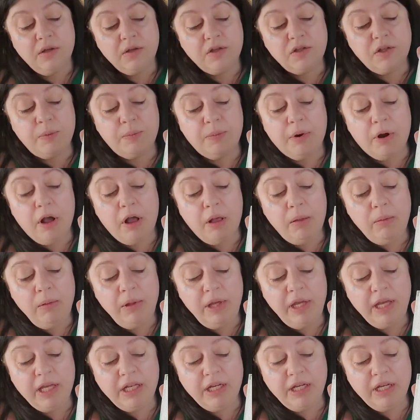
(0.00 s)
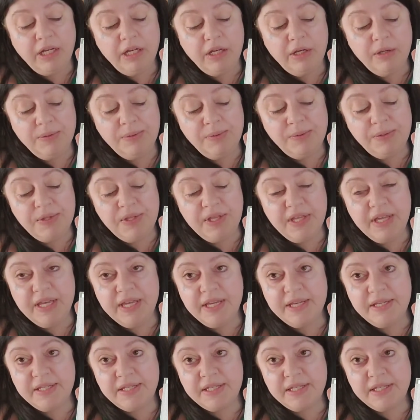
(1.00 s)
So probably gonna use
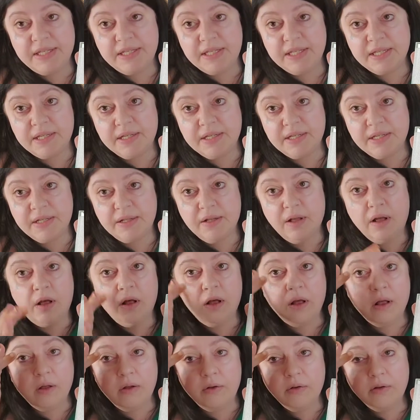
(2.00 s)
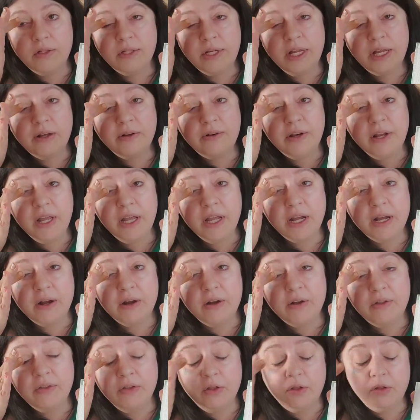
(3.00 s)
this down here
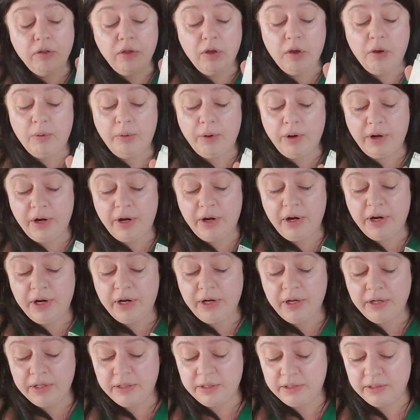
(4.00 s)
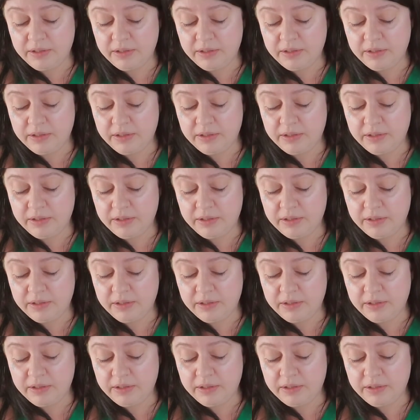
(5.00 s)
on the lower.